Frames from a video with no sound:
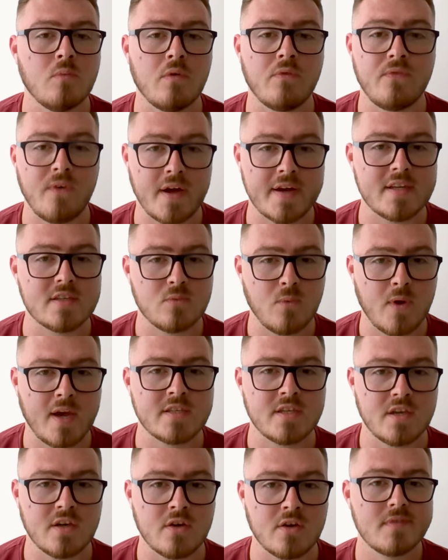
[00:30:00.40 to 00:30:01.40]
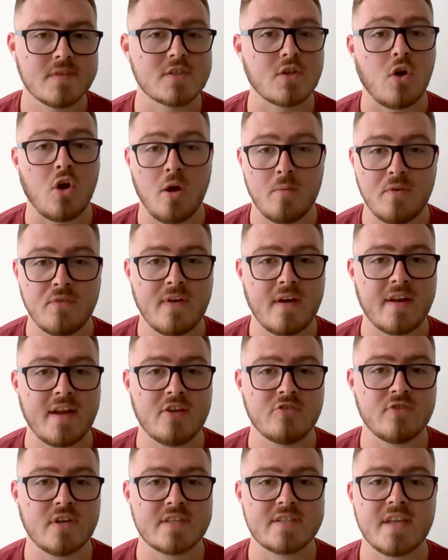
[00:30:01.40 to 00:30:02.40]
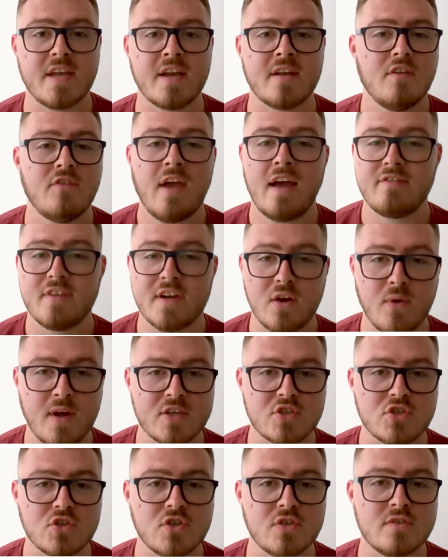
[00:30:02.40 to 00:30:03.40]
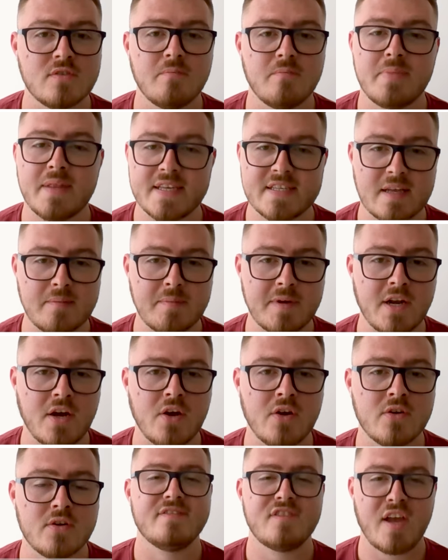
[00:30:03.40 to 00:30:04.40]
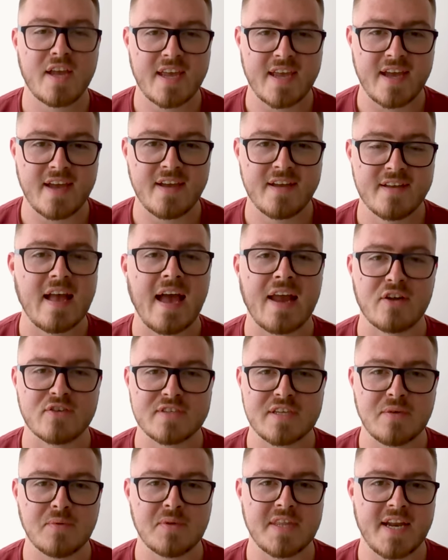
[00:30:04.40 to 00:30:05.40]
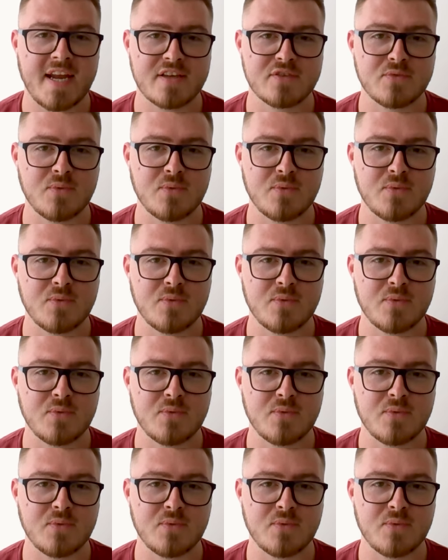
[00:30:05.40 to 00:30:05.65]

will find its way to you. So I hope you found it interesting. If you have any questions, please let me know. Take care, and I'll see you in the next